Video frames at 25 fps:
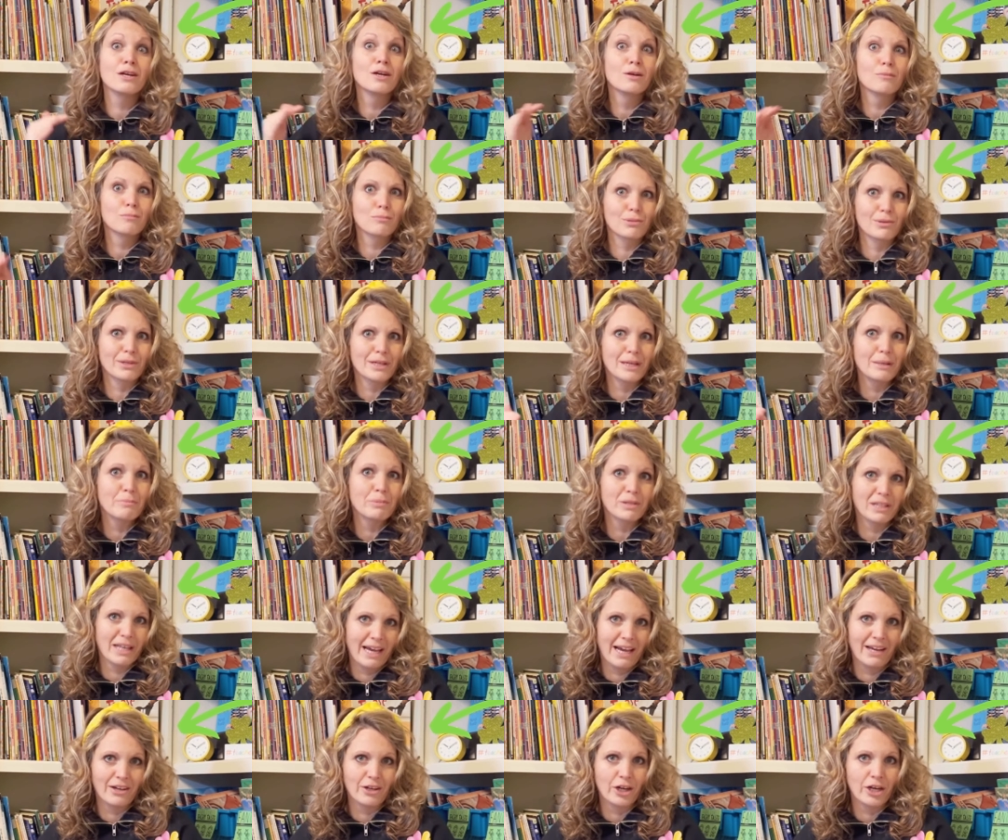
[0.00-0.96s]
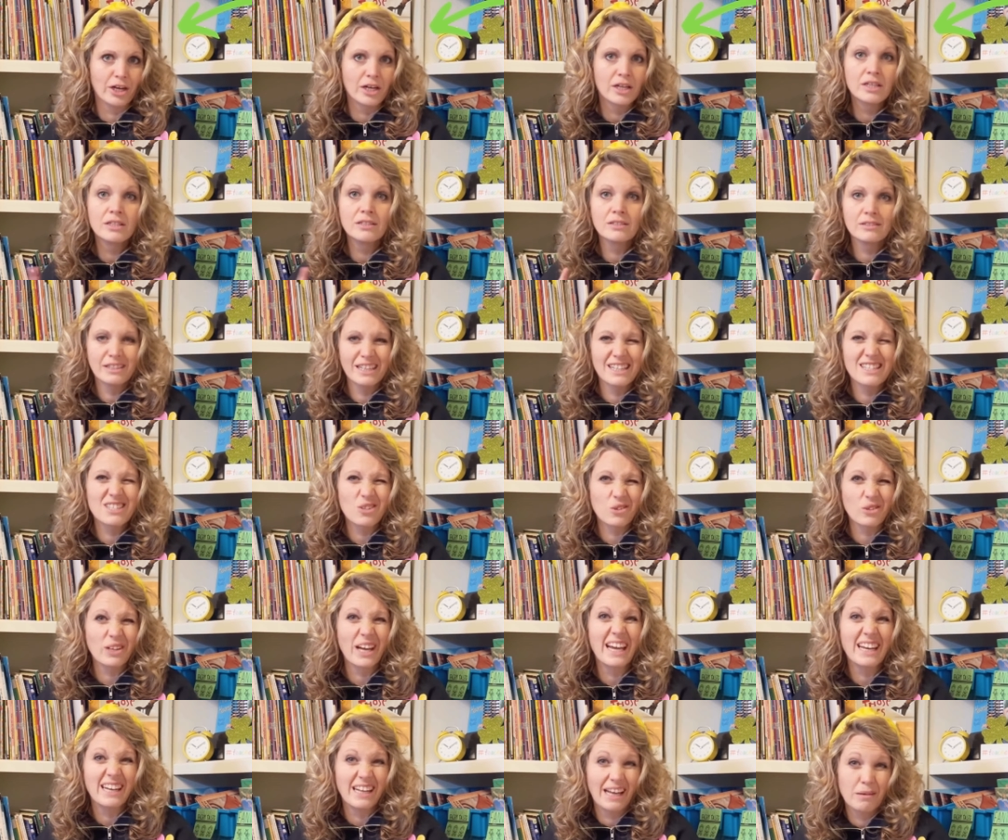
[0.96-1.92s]
pre-planner. It's
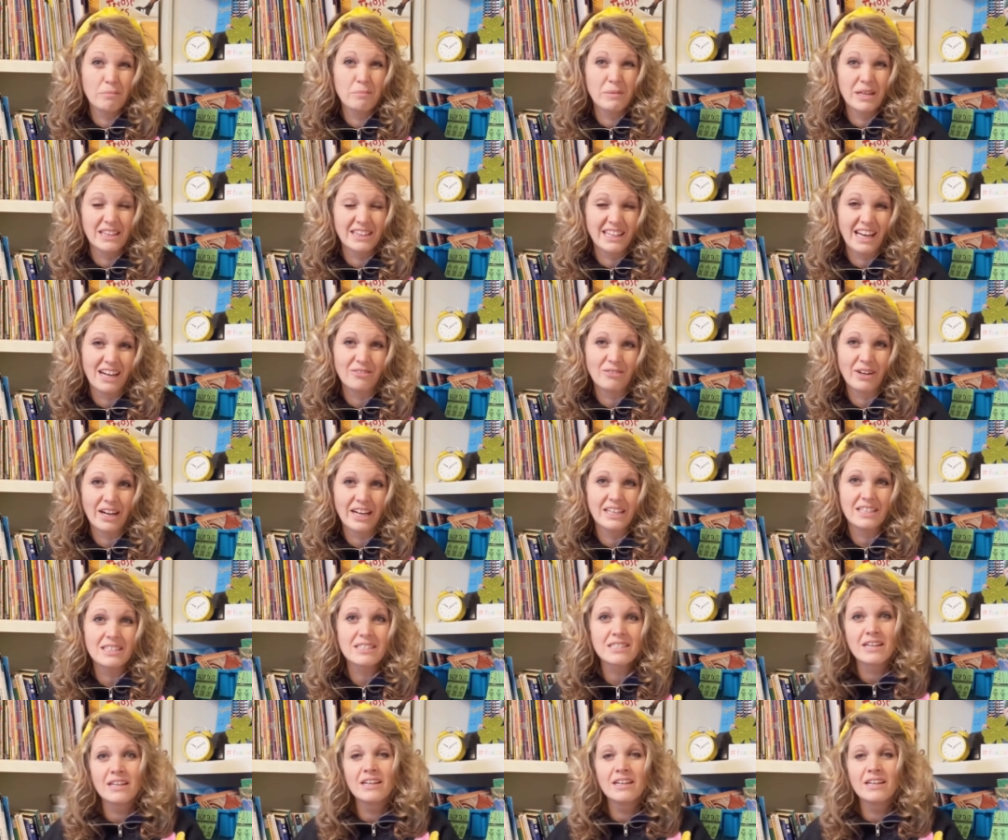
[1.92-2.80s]
okay to admit that, right?